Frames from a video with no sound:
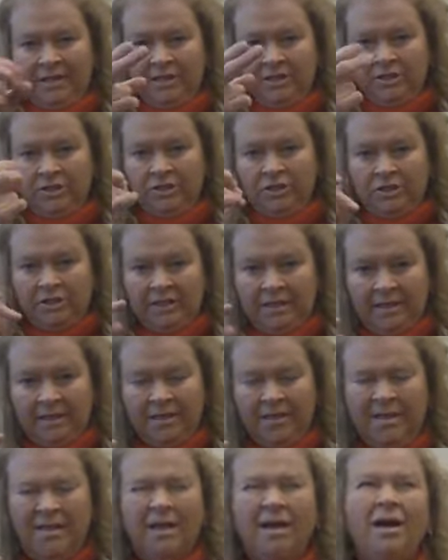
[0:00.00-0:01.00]
Okay, well,
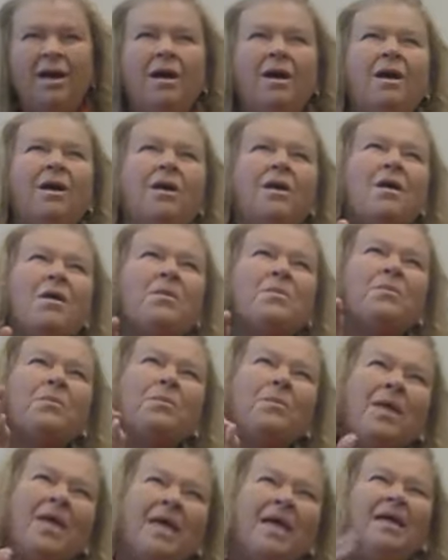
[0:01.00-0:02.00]
maybe not hate,
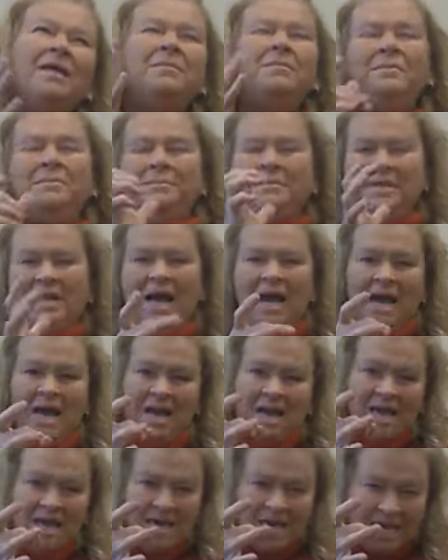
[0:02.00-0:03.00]
but I don't
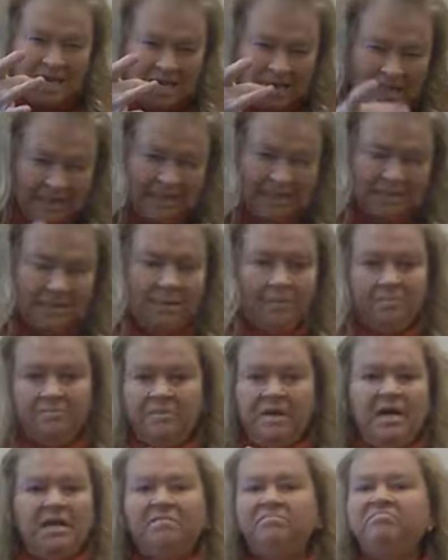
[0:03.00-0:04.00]
enjoy it.
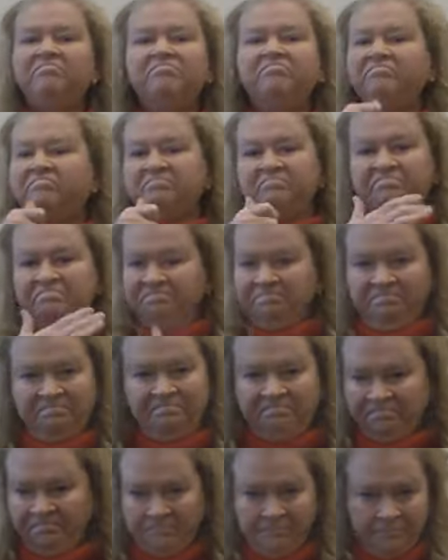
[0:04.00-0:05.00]
If anything, I
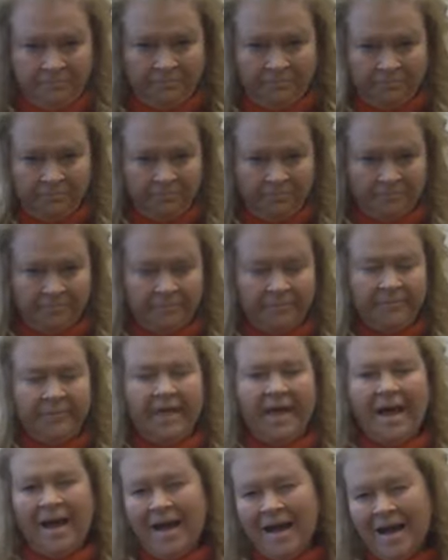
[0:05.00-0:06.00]
tolerate it.
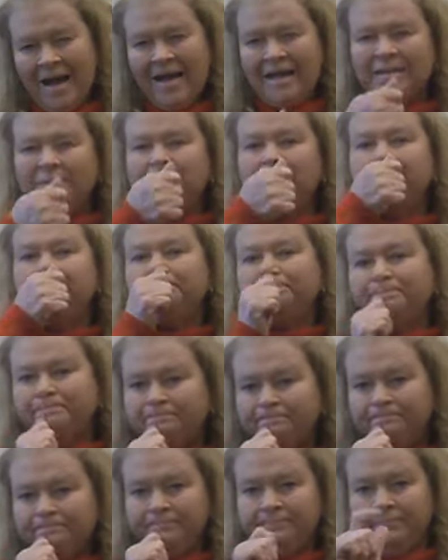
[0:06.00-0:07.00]
But it is one of the
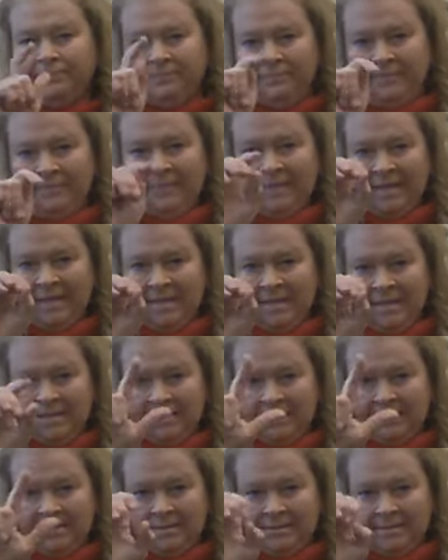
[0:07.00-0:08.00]
topics that I get
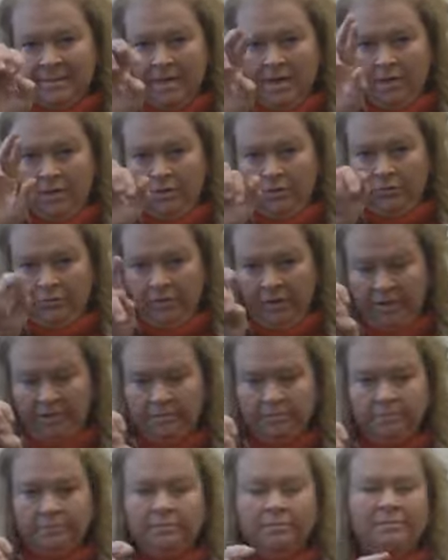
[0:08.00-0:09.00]
asked about most
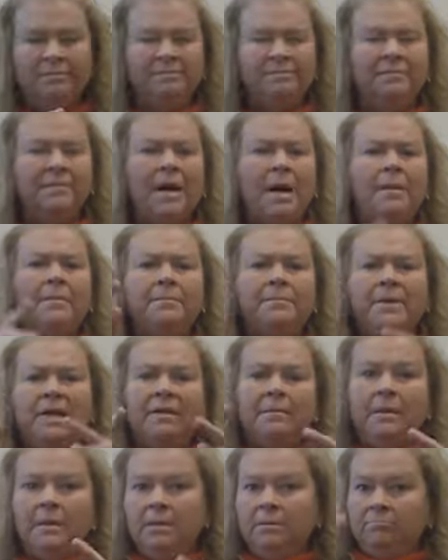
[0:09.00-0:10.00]
often, so I figured
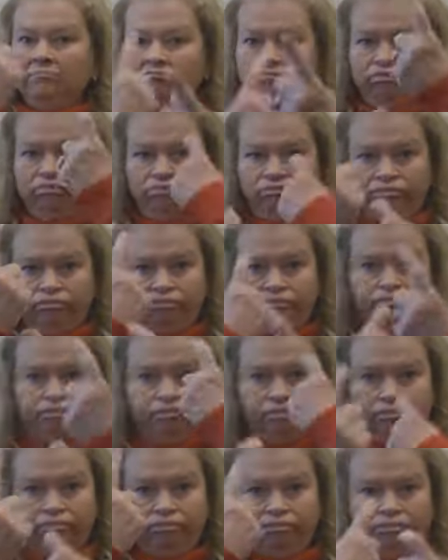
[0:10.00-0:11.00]
rather than answering a
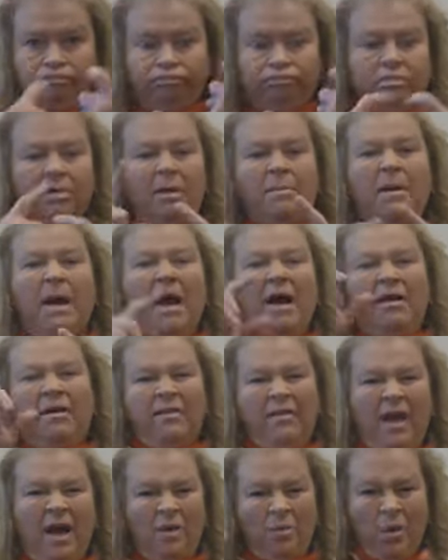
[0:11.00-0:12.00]
bunch of emails
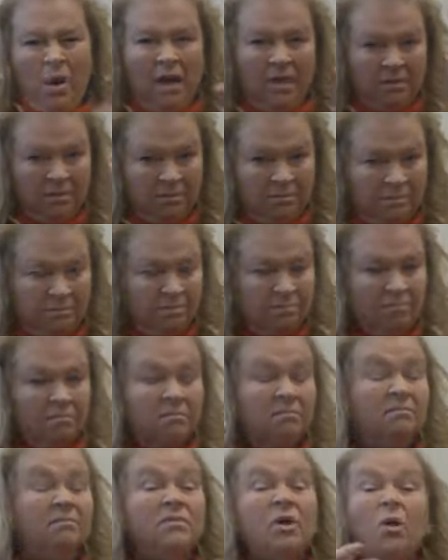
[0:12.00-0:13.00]
individually, I'd just make this
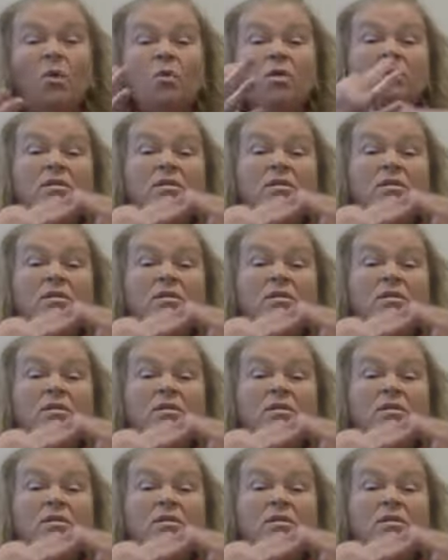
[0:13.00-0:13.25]
video.